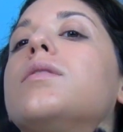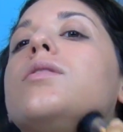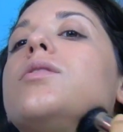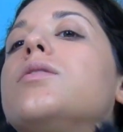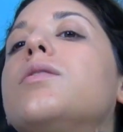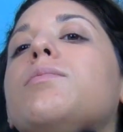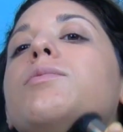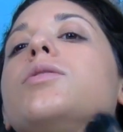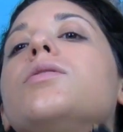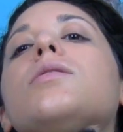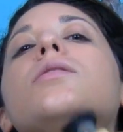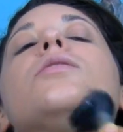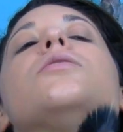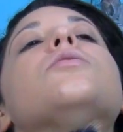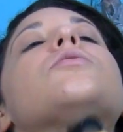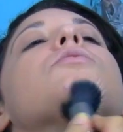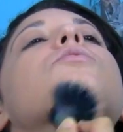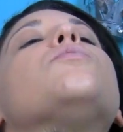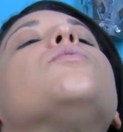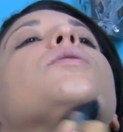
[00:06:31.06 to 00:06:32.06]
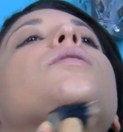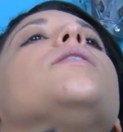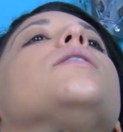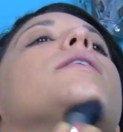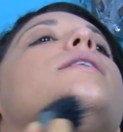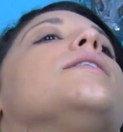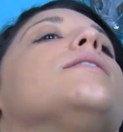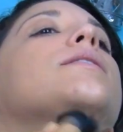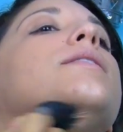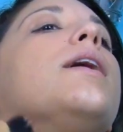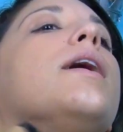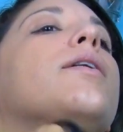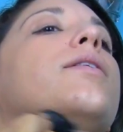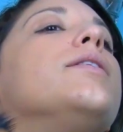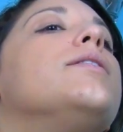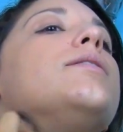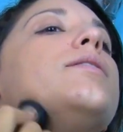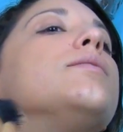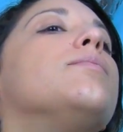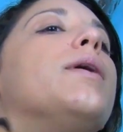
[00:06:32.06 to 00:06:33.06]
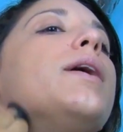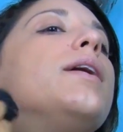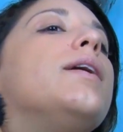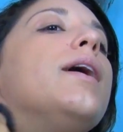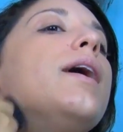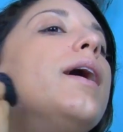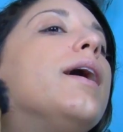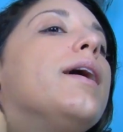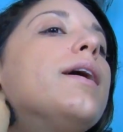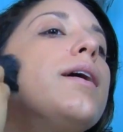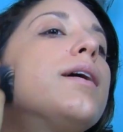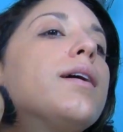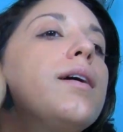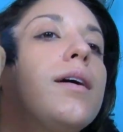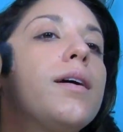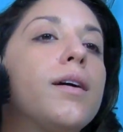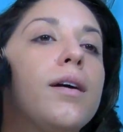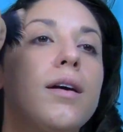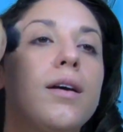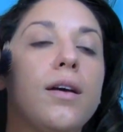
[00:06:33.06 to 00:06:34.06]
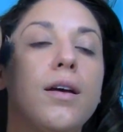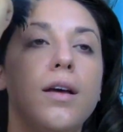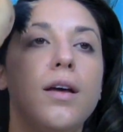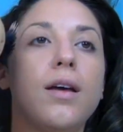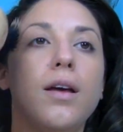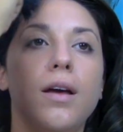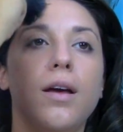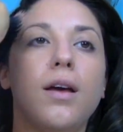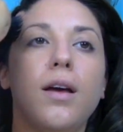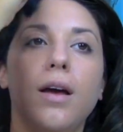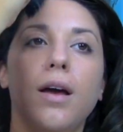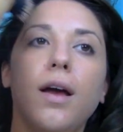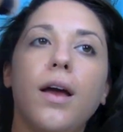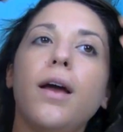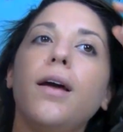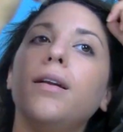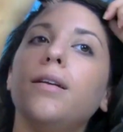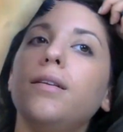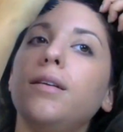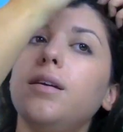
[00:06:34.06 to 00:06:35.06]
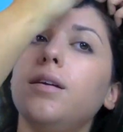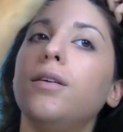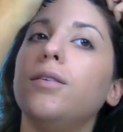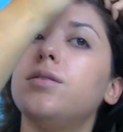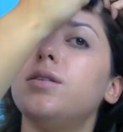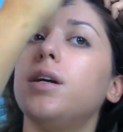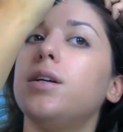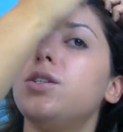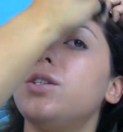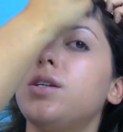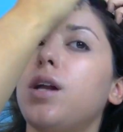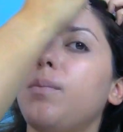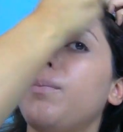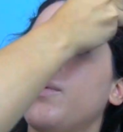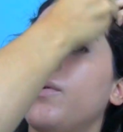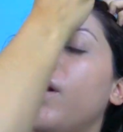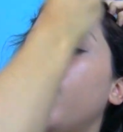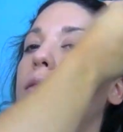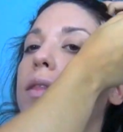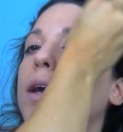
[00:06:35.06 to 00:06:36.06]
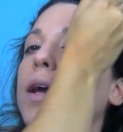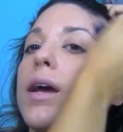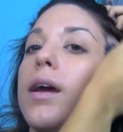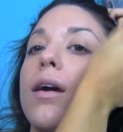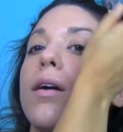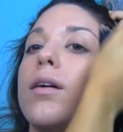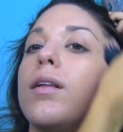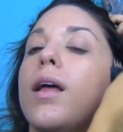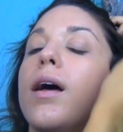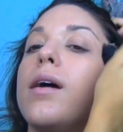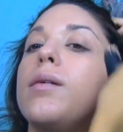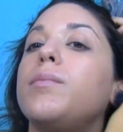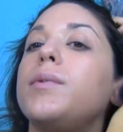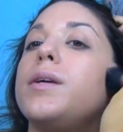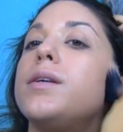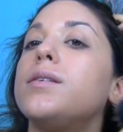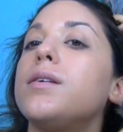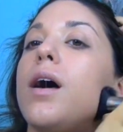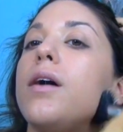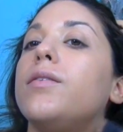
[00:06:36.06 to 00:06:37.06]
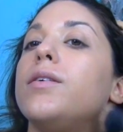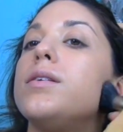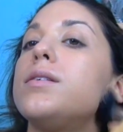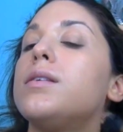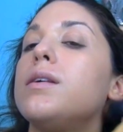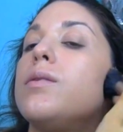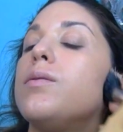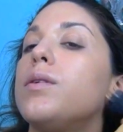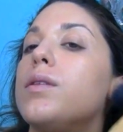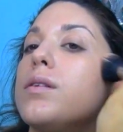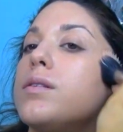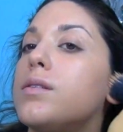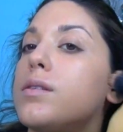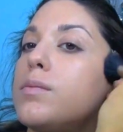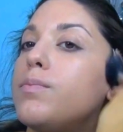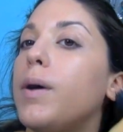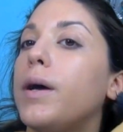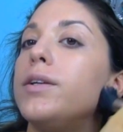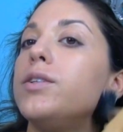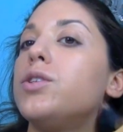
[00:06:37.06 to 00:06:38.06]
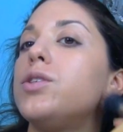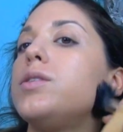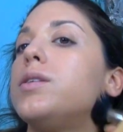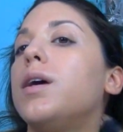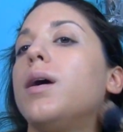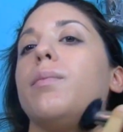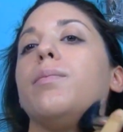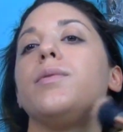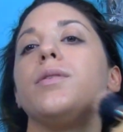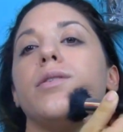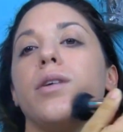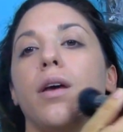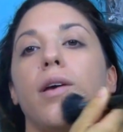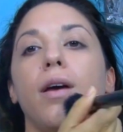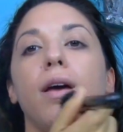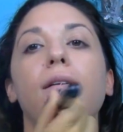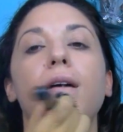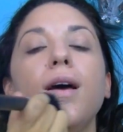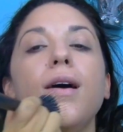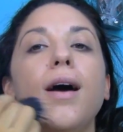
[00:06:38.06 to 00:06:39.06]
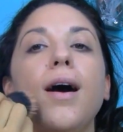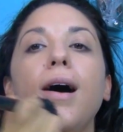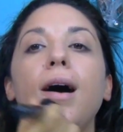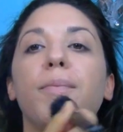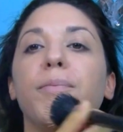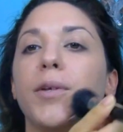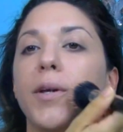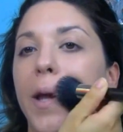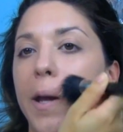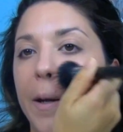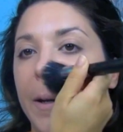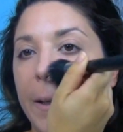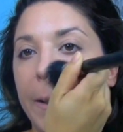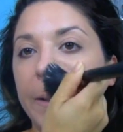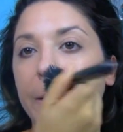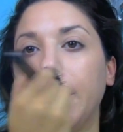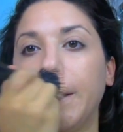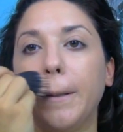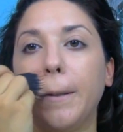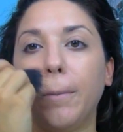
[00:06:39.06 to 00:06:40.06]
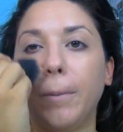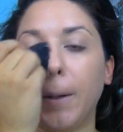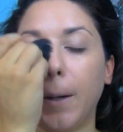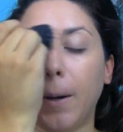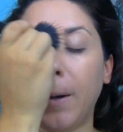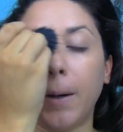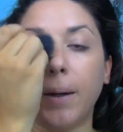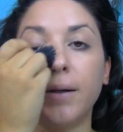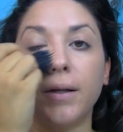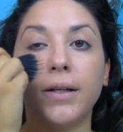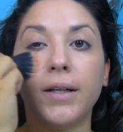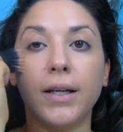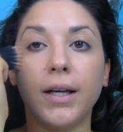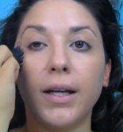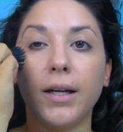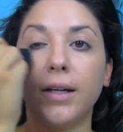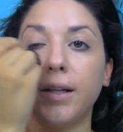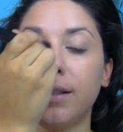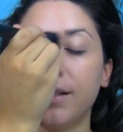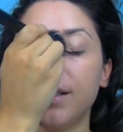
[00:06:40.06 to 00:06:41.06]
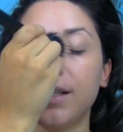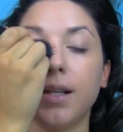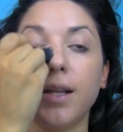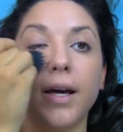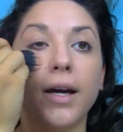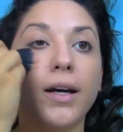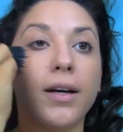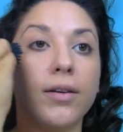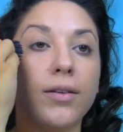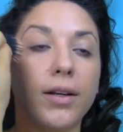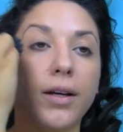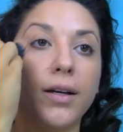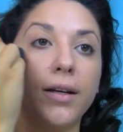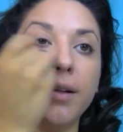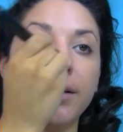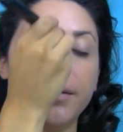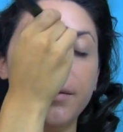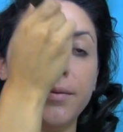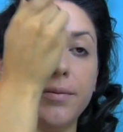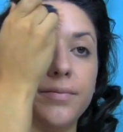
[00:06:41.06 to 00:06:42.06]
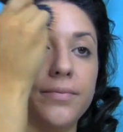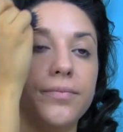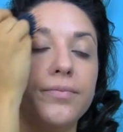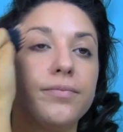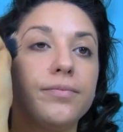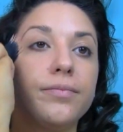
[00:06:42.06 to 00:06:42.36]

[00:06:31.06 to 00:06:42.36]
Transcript: So I'm just going to swirl it down into my neck and, you know, touch it up around the hairline, because obviously with a sponge tipped applicator it's a little bit harder to get it into the hairline.